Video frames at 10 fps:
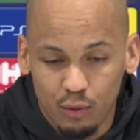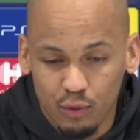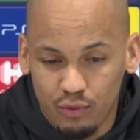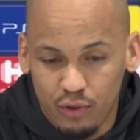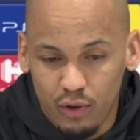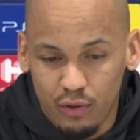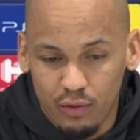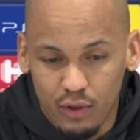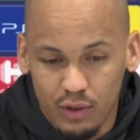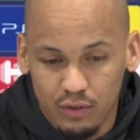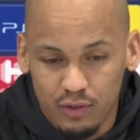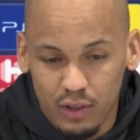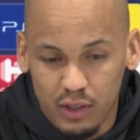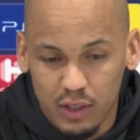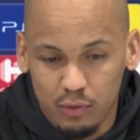good for us, for
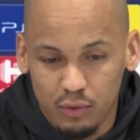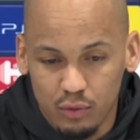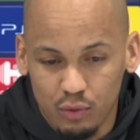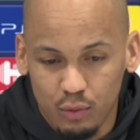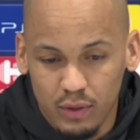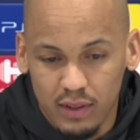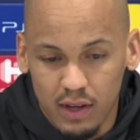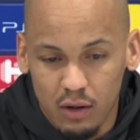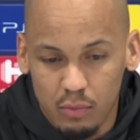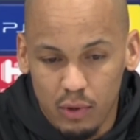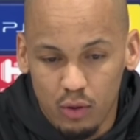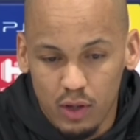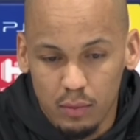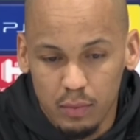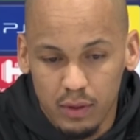the club, to win the Carabao
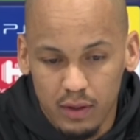Cup,